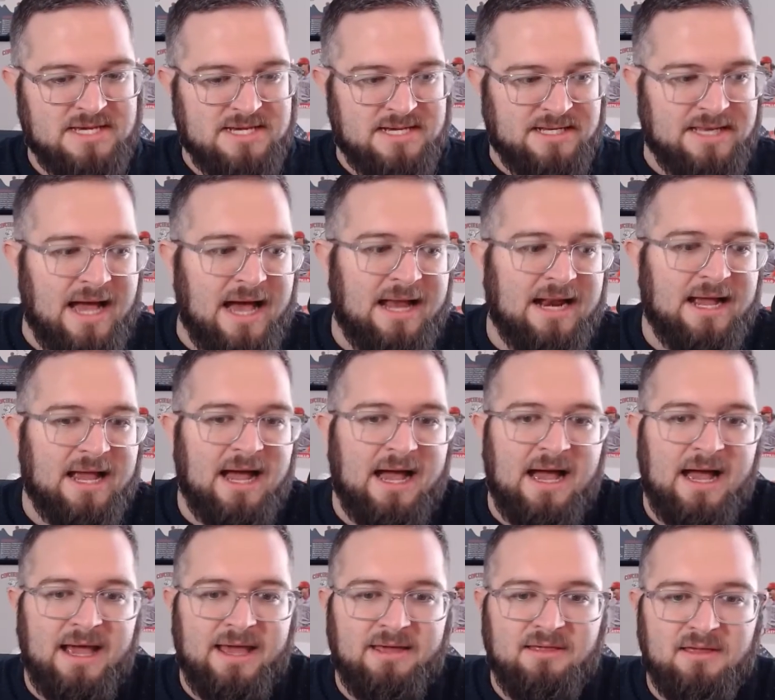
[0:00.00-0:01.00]
Not a
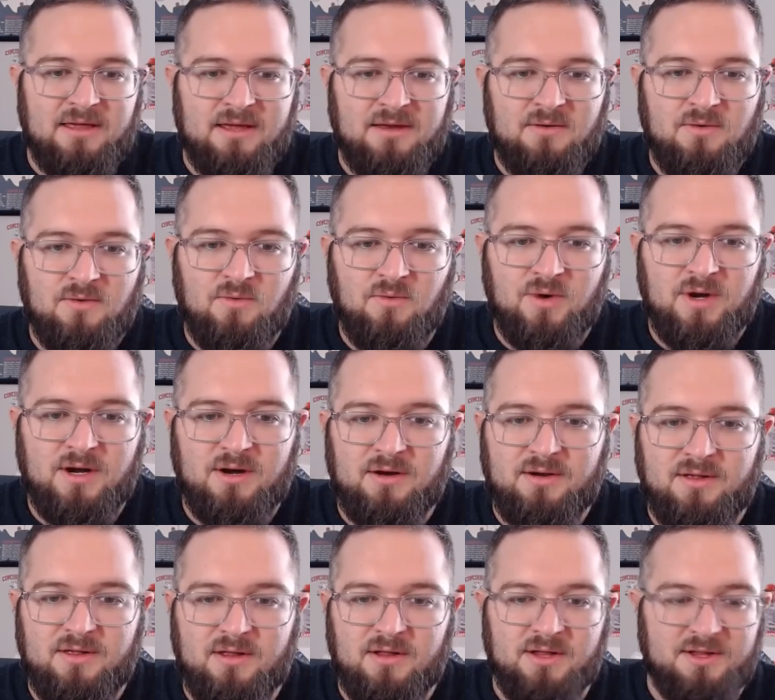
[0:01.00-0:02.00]
guy that
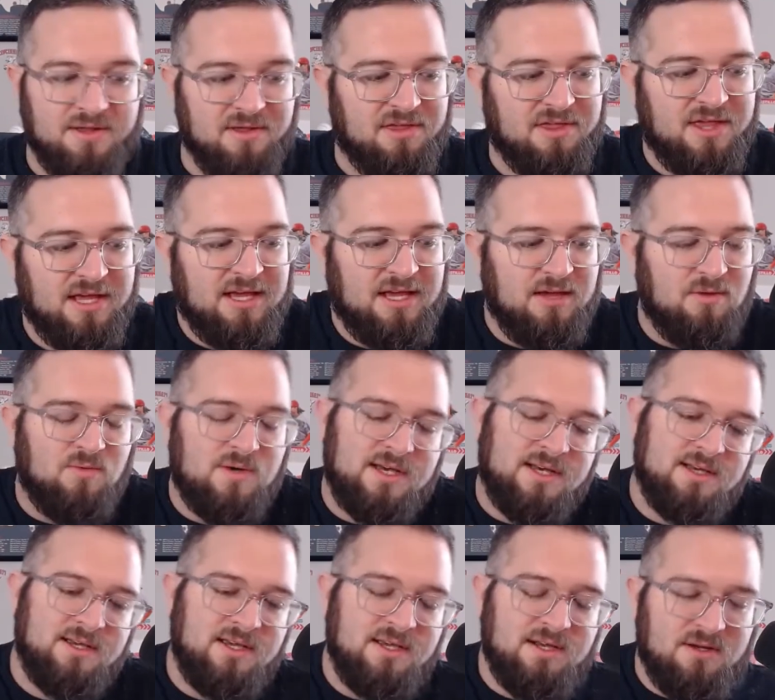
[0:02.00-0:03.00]
we're thinking,
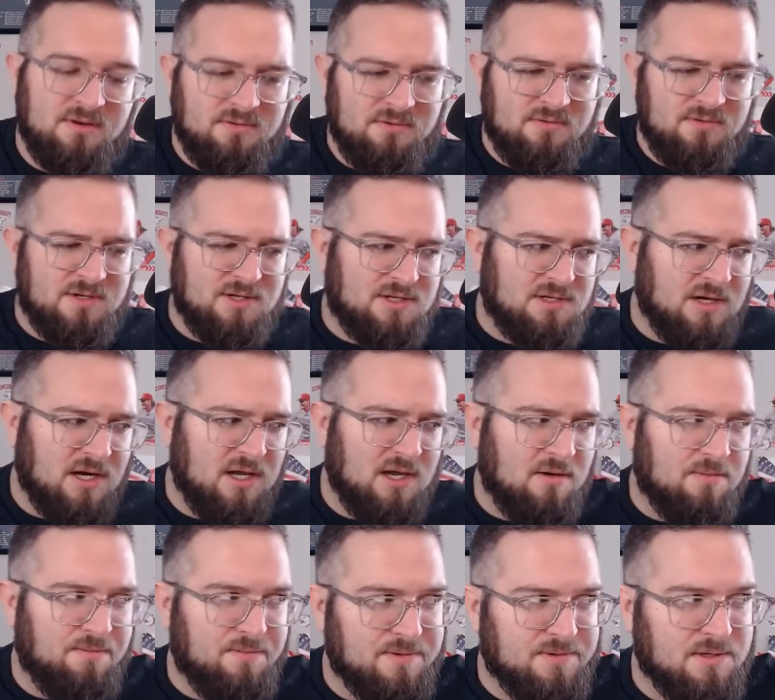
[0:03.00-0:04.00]
well, you know, the
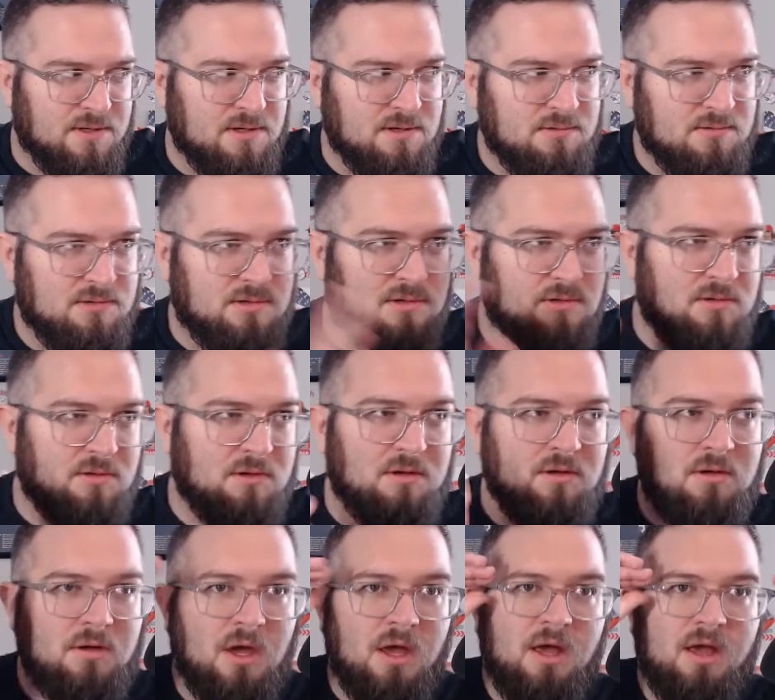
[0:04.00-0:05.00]
strikeout percentage and
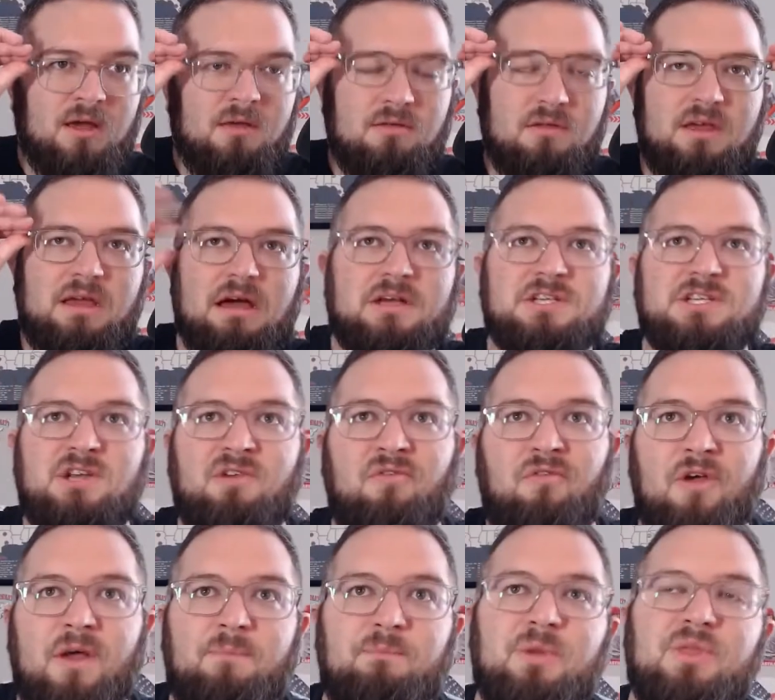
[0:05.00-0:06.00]
the
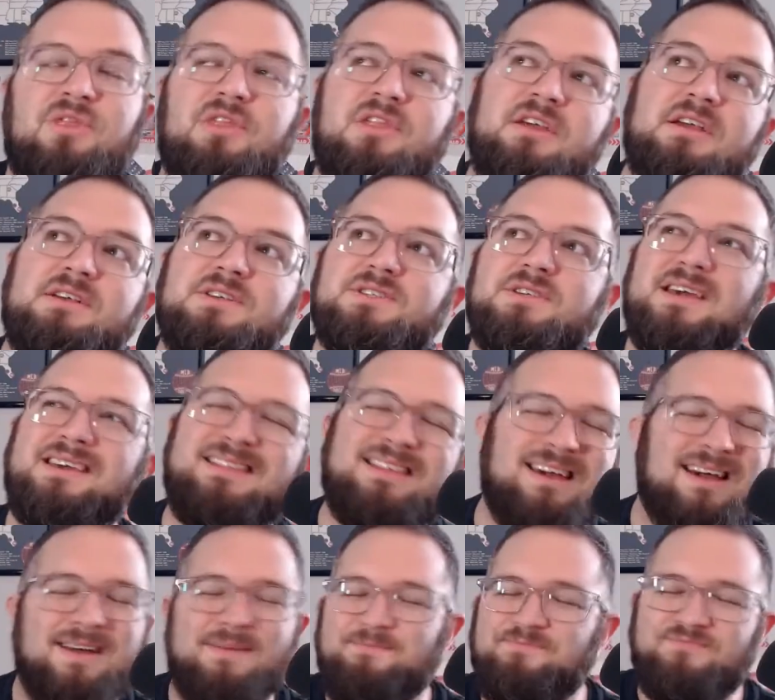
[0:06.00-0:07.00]
xFIP and things like
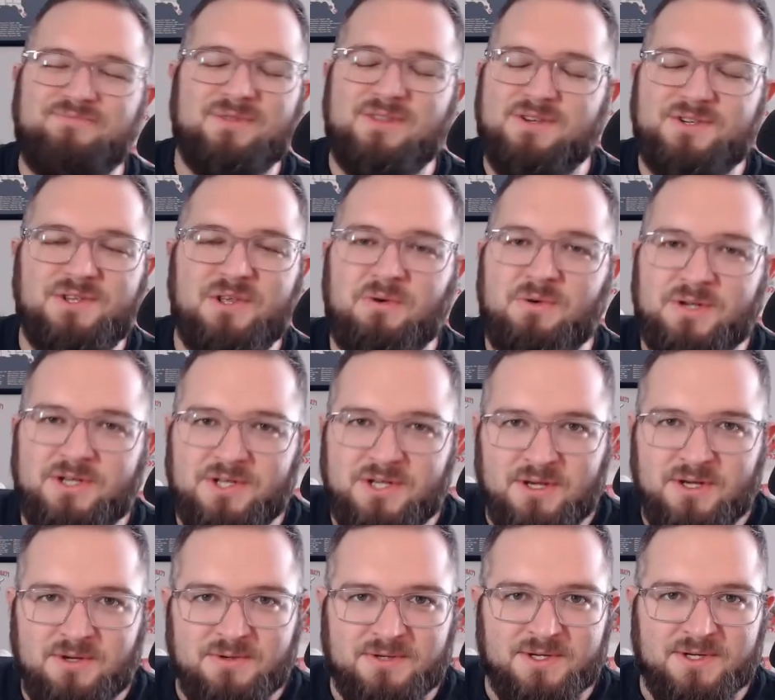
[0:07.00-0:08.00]
that, there's no
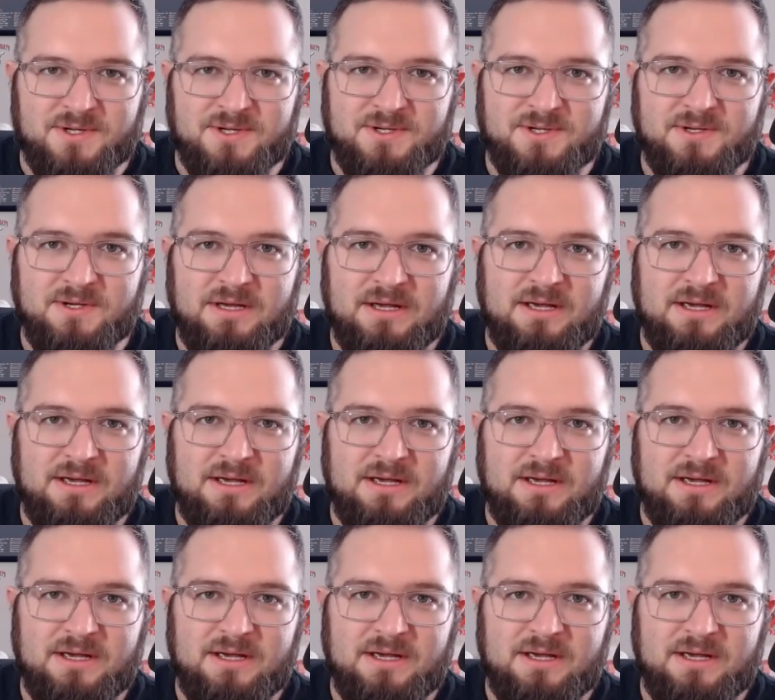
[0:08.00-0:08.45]
excuses.